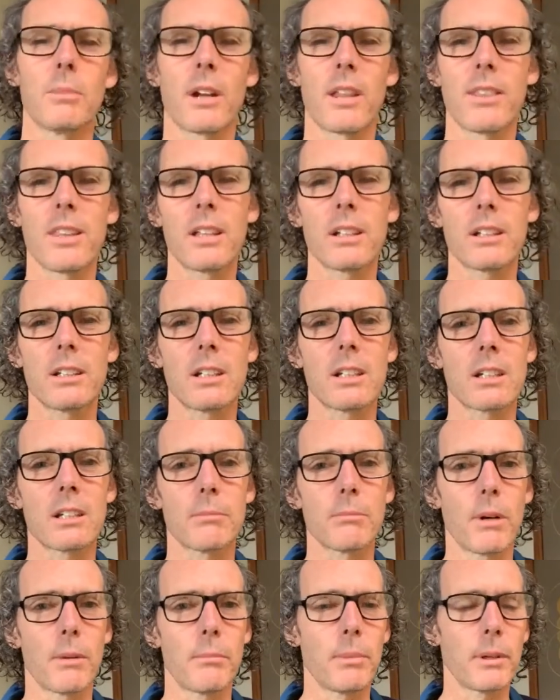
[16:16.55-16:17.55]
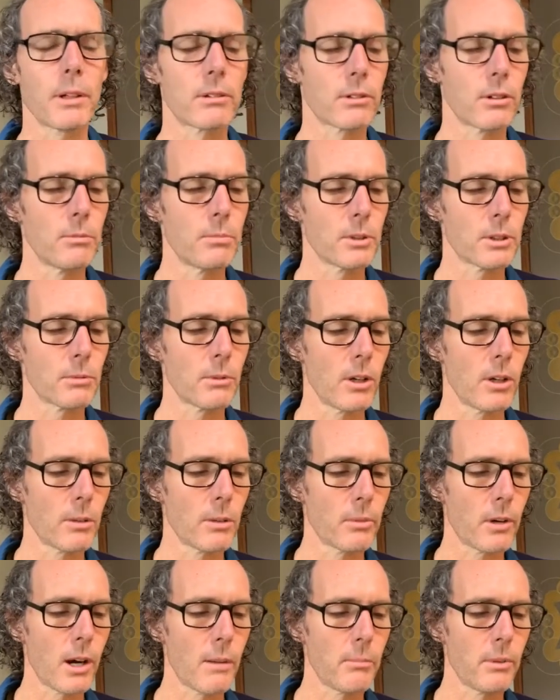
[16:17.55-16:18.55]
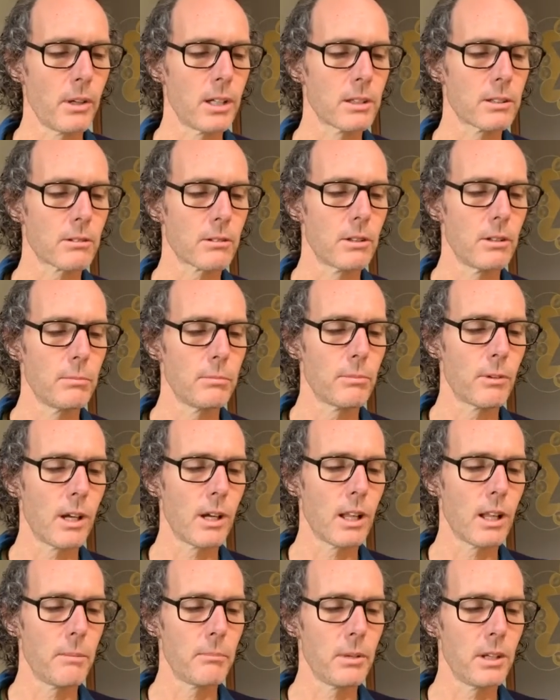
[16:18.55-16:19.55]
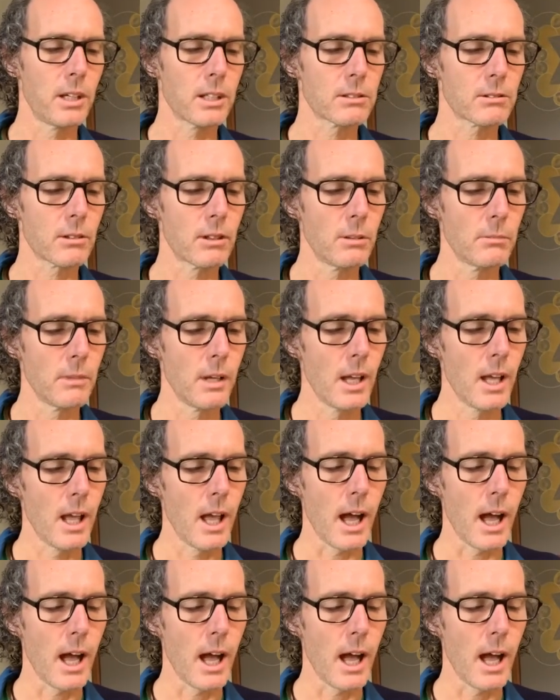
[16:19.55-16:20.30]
but I think I did it to my big group as well, the Bright Light Beings group,